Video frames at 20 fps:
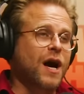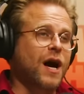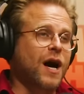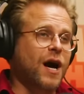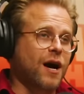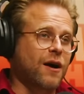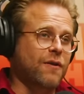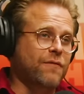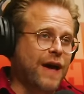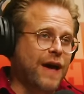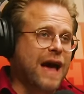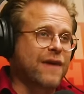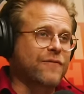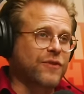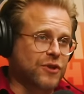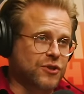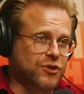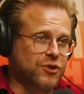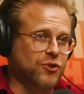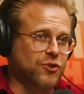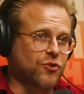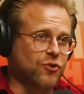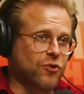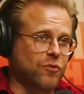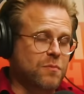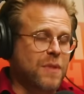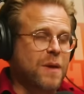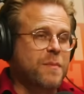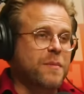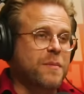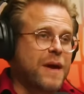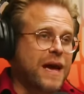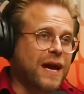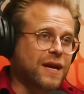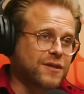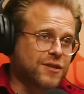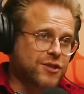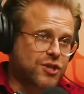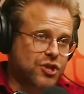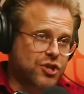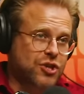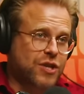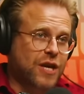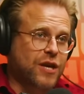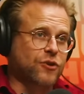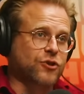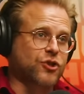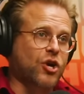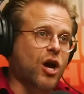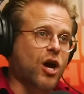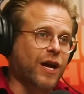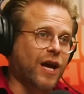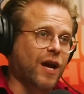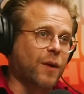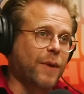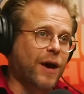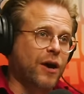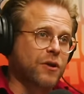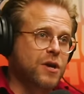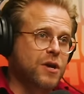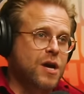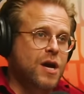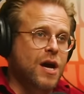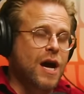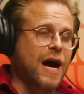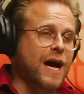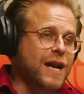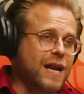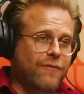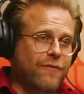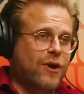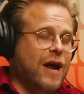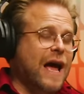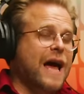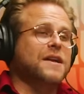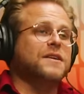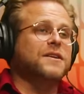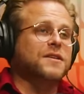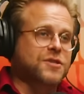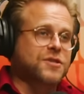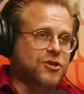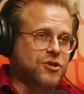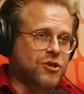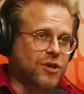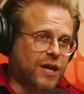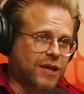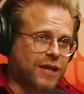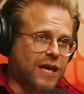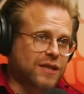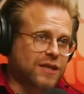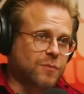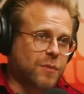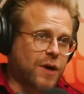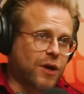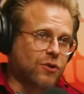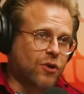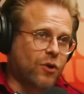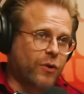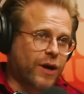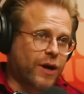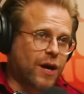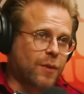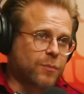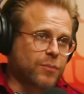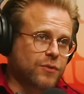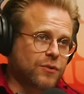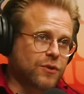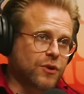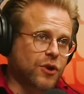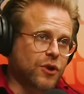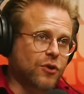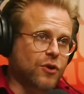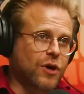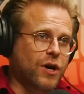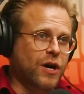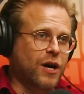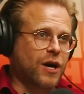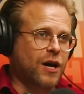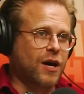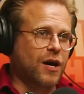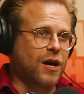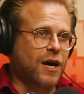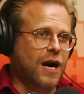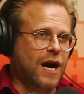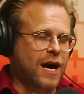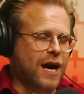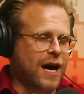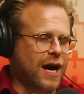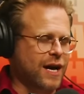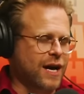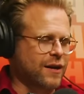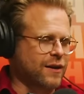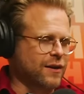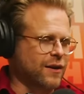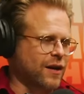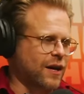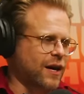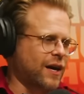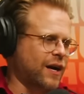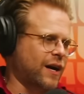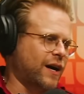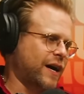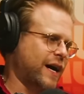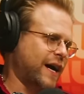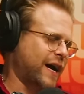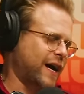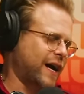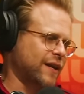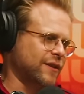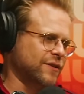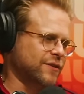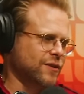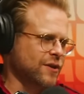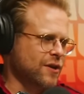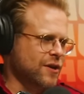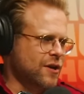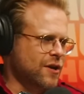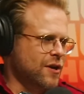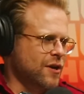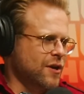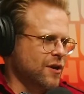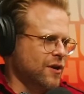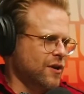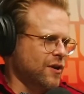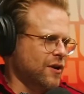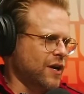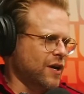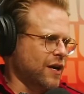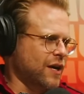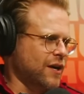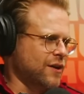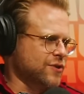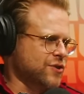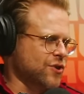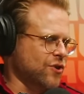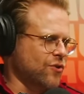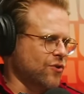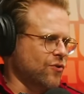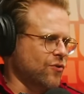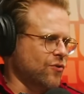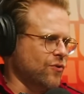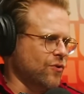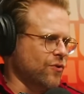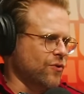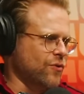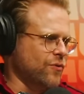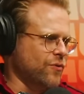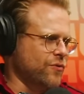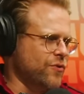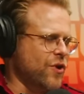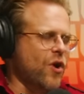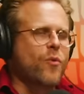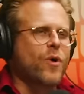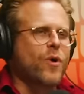of having to maybe make a decision that you're talking about. I never had a decision like that to make growing up, you know. Uh I I uh and uh, so uh, no